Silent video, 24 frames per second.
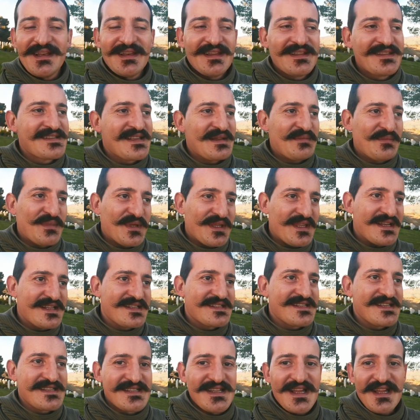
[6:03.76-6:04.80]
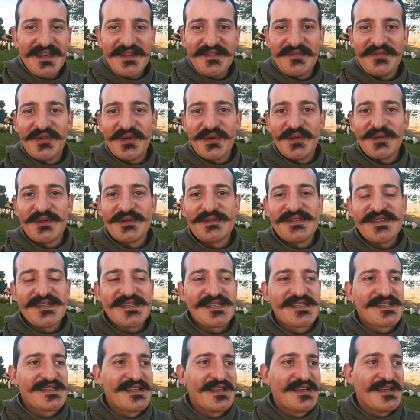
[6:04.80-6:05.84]
Somebody else has done it for you.
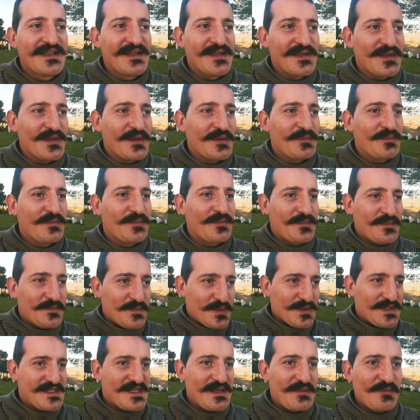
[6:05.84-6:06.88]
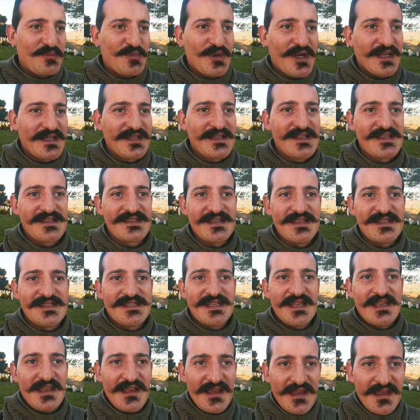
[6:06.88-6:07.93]
Just, put some practice and
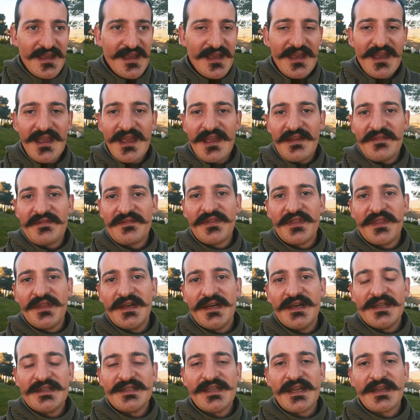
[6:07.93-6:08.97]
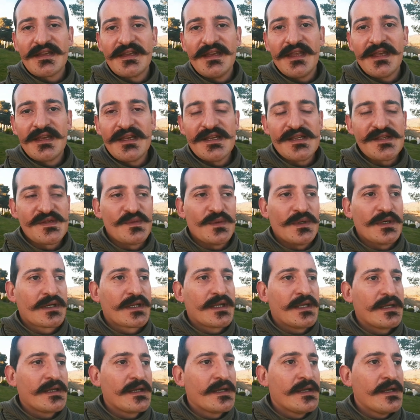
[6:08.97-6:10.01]
see if the technique is
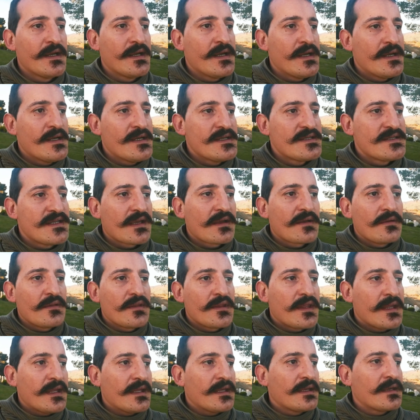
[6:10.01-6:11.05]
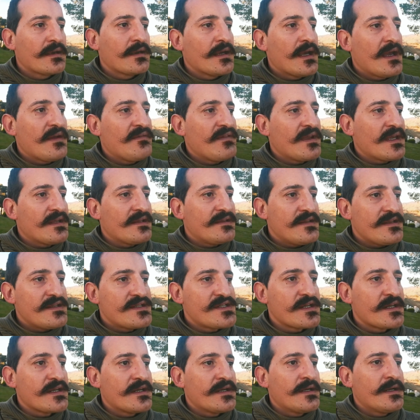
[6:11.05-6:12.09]
working. Second thing, having a
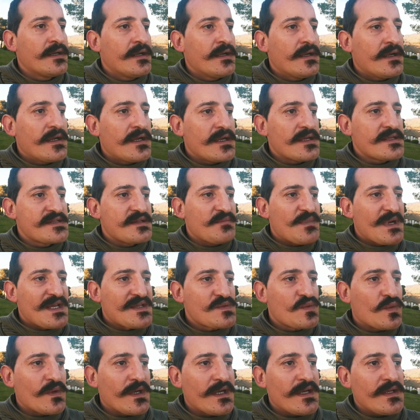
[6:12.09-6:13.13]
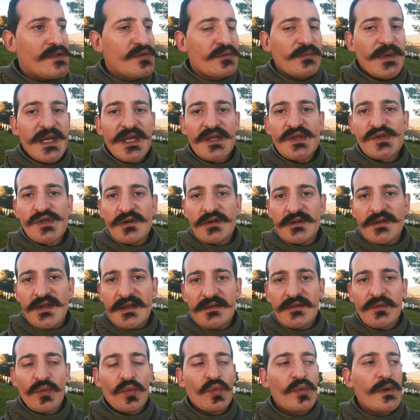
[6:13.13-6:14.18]
teacher is the best way to make sure
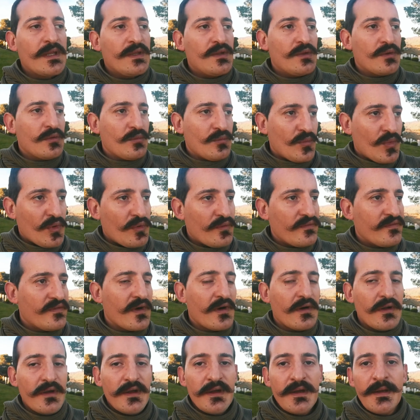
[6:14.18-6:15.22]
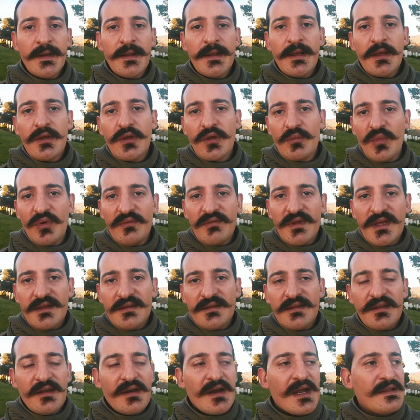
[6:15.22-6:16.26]
that when you move on, you're moving
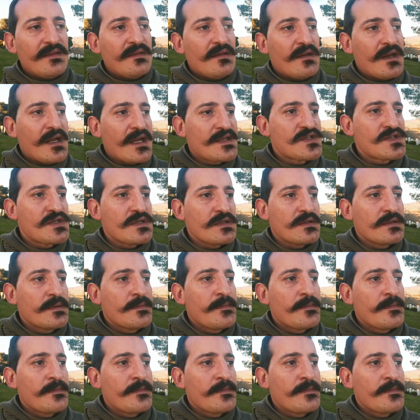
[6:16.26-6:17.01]
in the right direction